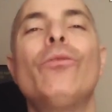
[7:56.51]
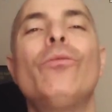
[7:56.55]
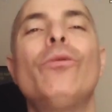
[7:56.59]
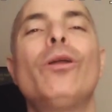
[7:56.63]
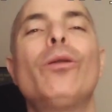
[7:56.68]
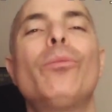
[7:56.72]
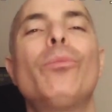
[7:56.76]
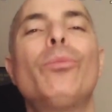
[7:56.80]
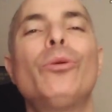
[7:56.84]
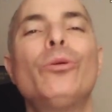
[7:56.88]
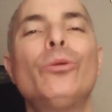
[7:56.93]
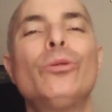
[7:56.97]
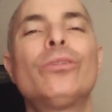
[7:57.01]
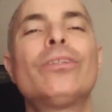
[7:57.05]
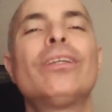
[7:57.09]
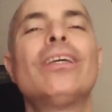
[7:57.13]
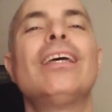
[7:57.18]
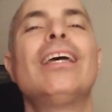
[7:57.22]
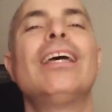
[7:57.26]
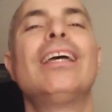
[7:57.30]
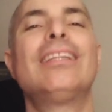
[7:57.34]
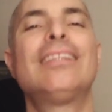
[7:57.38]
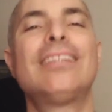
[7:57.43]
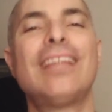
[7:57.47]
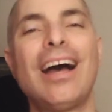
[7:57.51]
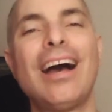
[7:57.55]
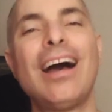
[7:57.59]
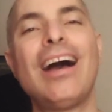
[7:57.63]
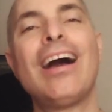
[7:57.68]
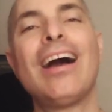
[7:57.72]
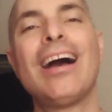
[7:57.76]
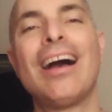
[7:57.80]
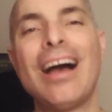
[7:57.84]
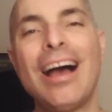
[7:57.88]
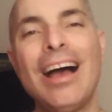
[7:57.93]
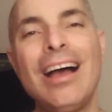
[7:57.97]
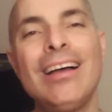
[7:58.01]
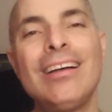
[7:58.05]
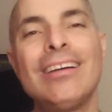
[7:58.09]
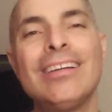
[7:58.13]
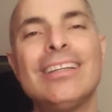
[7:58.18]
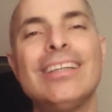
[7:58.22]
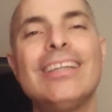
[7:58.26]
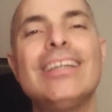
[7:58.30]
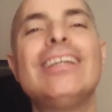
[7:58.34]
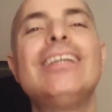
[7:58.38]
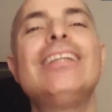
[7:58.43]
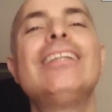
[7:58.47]
we'll put a ta'a
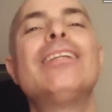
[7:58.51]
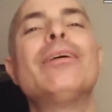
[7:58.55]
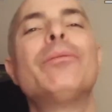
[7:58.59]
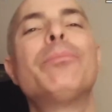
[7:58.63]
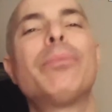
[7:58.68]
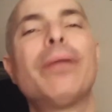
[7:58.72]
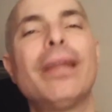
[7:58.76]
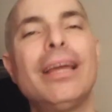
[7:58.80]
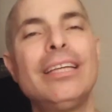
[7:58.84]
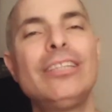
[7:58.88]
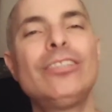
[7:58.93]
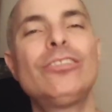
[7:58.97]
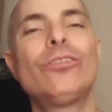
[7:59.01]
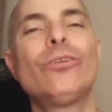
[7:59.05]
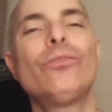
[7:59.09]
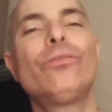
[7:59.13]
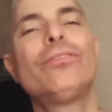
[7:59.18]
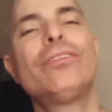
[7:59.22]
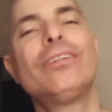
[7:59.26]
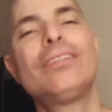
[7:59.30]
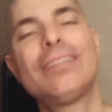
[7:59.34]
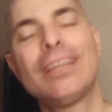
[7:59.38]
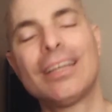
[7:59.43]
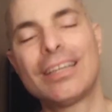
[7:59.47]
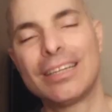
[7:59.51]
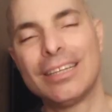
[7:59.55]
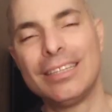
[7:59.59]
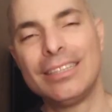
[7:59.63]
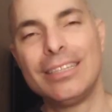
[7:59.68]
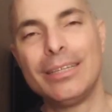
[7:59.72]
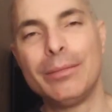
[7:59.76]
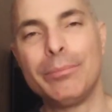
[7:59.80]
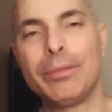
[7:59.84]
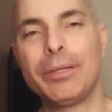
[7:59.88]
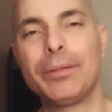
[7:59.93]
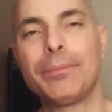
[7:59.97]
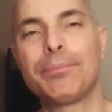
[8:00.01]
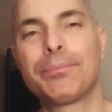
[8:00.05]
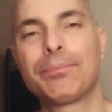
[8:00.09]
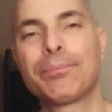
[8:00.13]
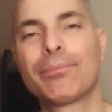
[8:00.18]
in the place of the takadimi,